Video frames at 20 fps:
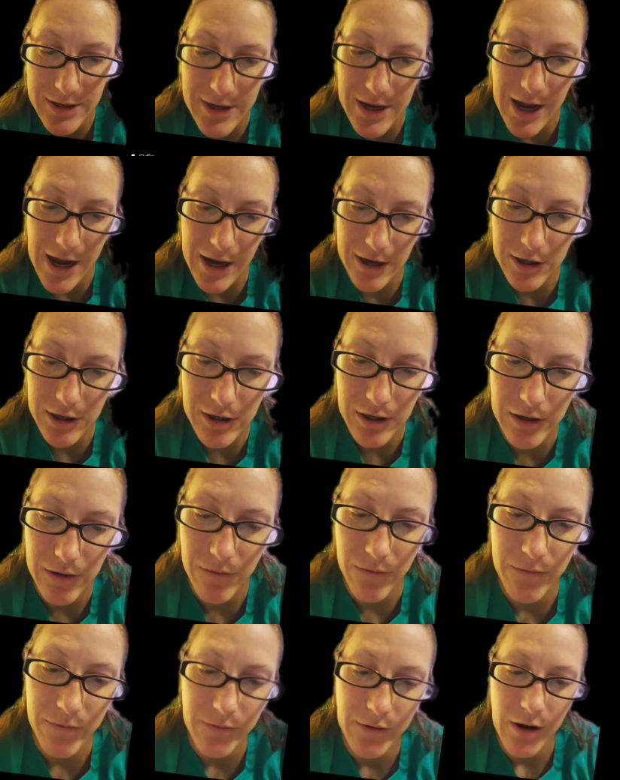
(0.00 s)
is
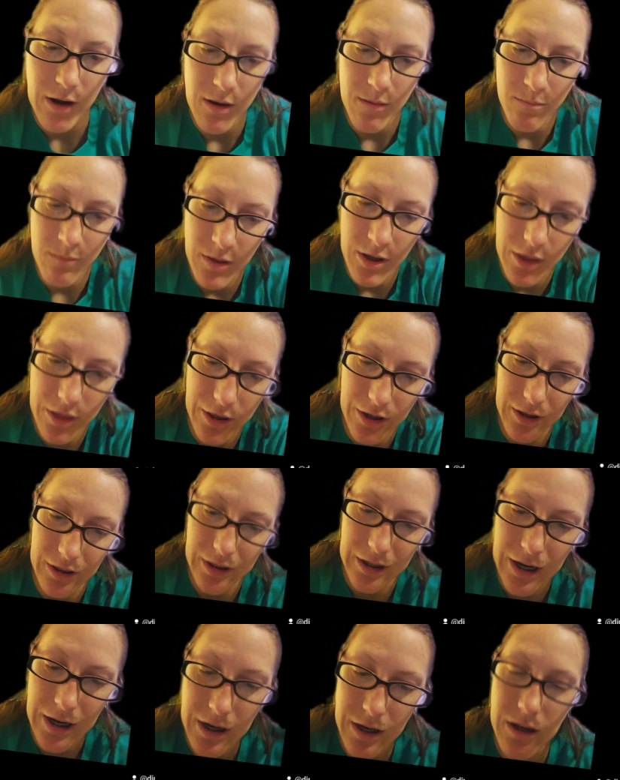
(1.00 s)
actually from the
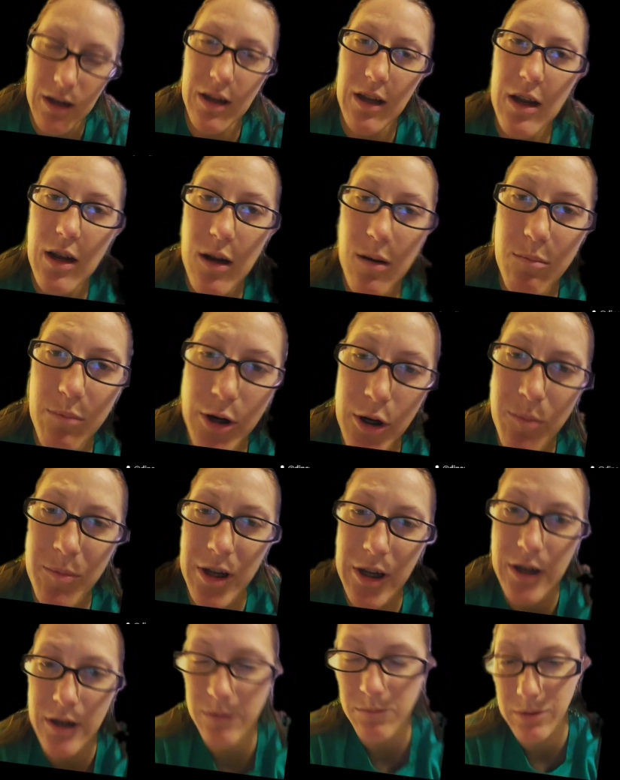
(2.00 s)
late
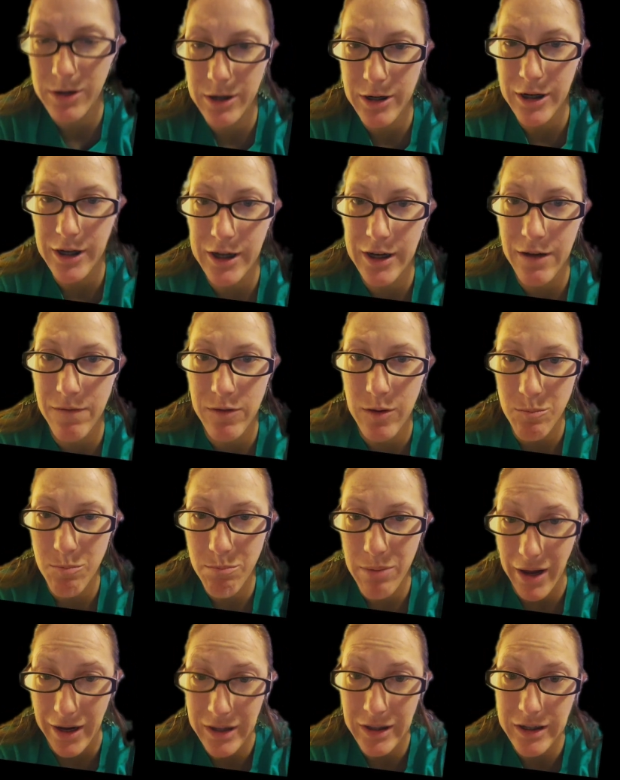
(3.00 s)
Permian period of the
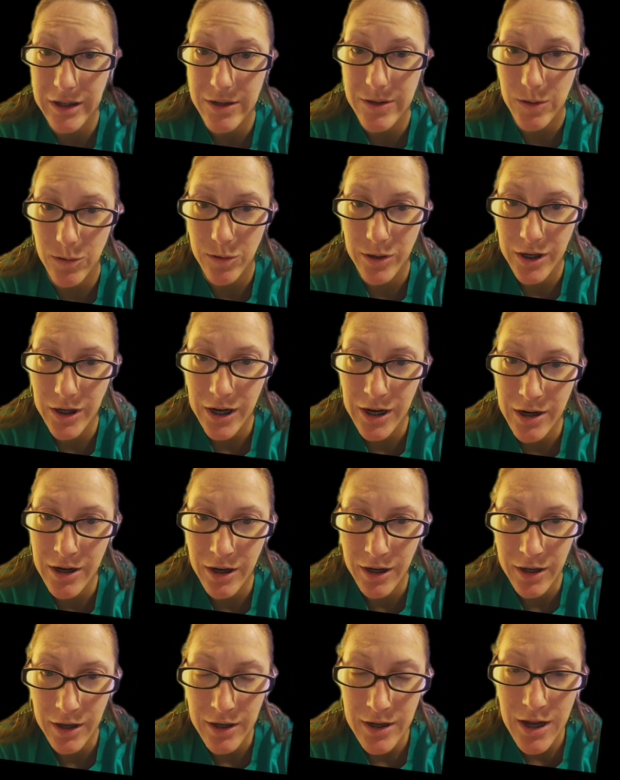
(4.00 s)
Paleozoic
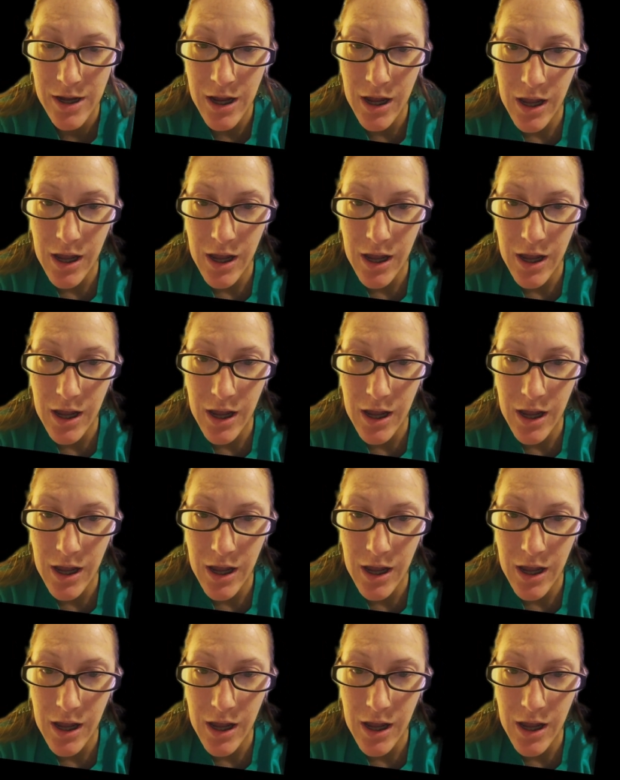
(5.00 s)
era.